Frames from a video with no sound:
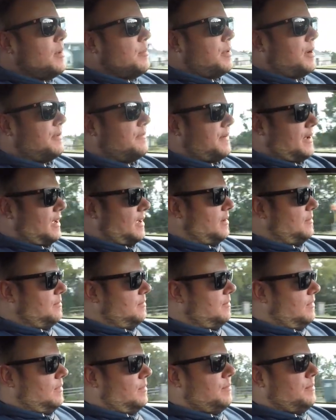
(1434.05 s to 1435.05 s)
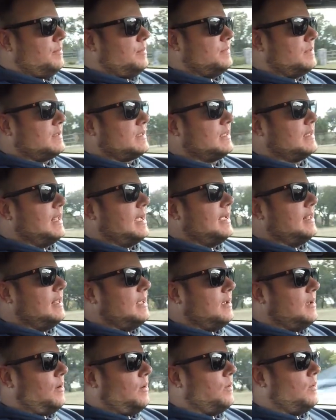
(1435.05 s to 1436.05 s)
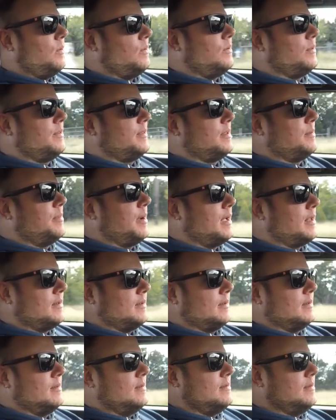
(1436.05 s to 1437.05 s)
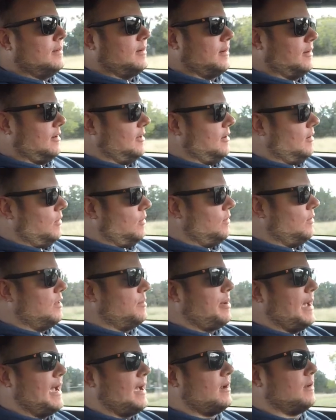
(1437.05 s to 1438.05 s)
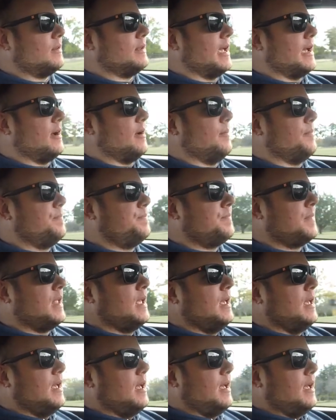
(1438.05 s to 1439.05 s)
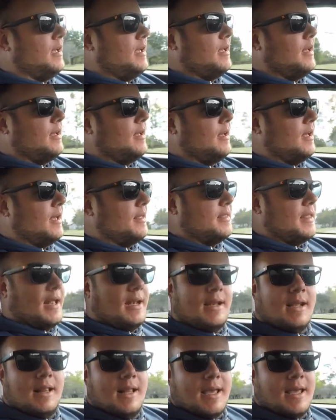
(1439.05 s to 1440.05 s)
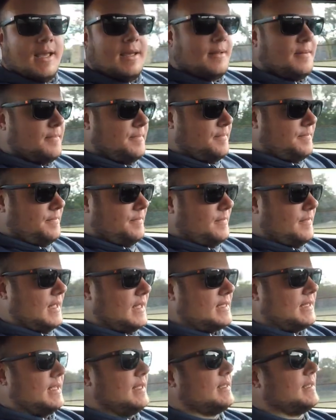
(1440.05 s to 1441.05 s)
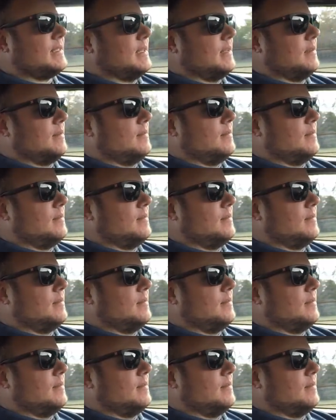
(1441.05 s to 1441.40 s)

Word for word: But if I slightly hold the button, or hold the paddle down, and then click it, it's instant.